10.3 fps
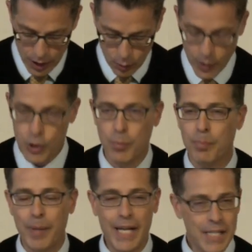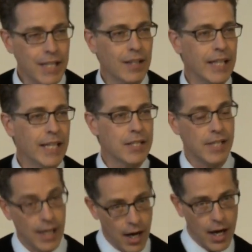uh, which basically is
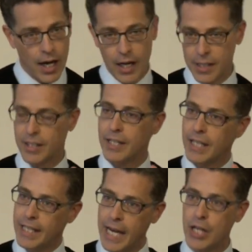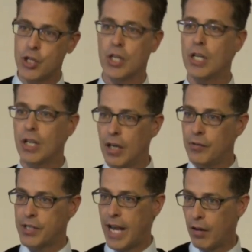the "a" is the negation
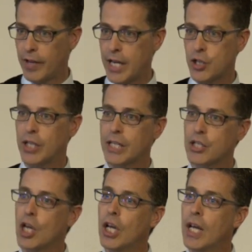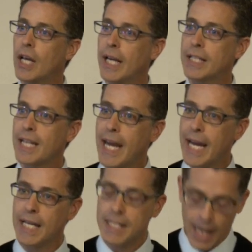of salvation. It's it's
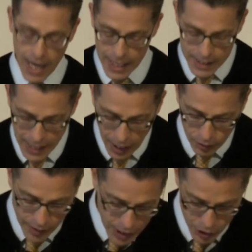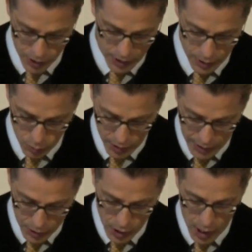anti salvation, is what
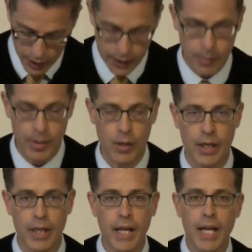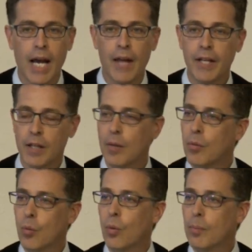he's talking about. And I think uh,
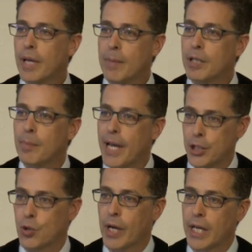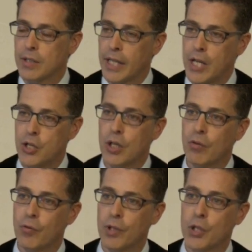maybe the best
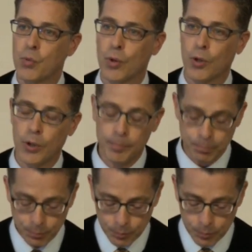translation for this word